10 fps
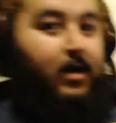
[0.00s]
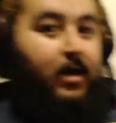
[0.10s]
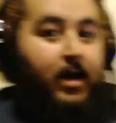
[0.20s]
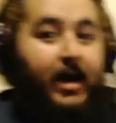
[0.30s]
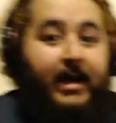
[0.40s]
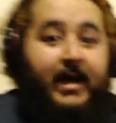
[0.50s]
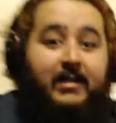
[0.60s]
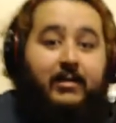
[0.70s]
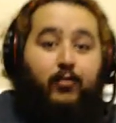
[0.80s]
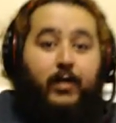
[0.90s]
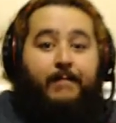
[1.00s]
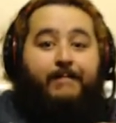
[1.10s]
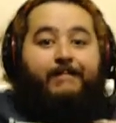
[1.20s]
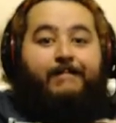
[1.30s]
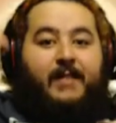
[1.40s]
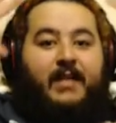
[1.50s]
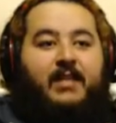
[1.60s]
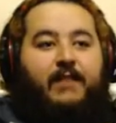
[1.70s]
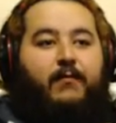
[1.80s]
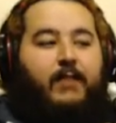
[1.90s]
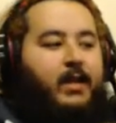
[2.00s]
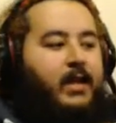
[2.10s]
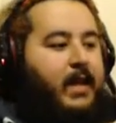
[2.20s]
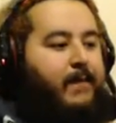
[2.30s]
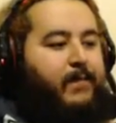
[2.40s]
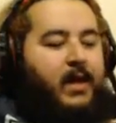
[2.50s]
All right, guys. Well, that's it for me today.